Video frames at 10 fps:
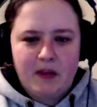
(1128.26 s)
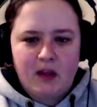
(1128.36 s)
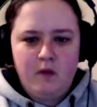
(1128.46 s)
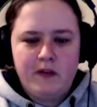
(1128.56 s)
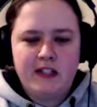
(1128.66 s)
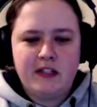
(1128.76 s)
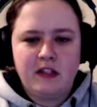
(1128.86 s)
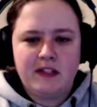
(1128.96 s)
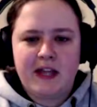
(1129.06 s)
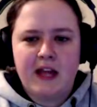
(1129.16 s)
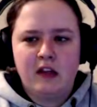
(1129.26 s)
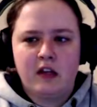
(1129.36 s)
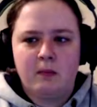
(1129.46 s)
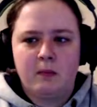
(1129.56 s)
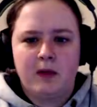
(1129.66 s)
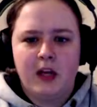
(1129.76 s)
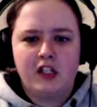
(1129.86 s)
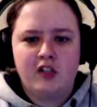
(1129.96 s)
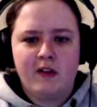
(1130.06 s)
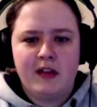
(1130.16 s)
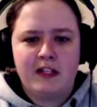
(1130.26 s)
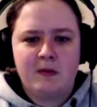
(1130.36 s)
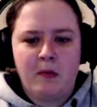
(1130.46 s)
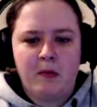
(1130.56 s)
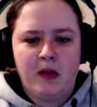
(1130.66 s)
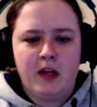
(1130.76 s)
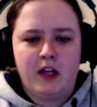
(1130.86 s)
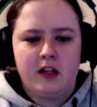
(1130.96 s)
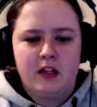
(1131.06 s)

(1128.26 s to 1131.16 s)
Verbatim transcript: Oh, this is Lestallum. I just realised where we were.